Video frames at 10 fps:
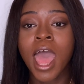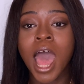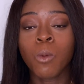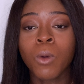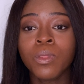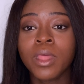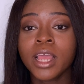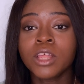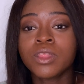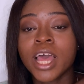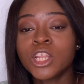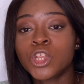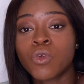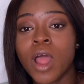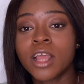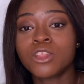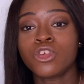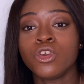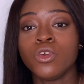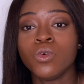And when they then tried
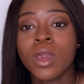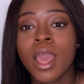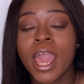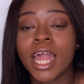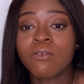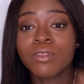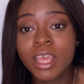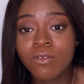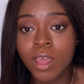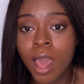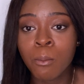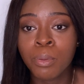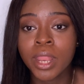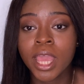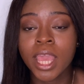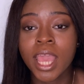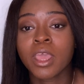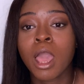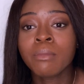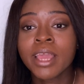to kind of leave the company, the
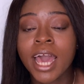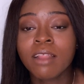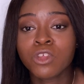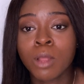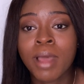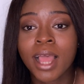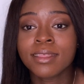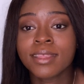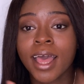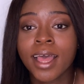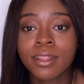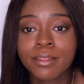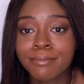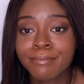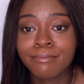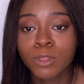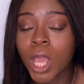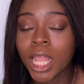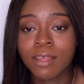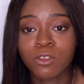company kind of turned back and said, you
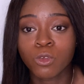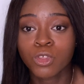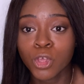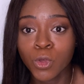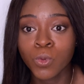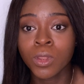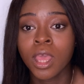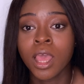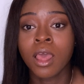can't leave so soon.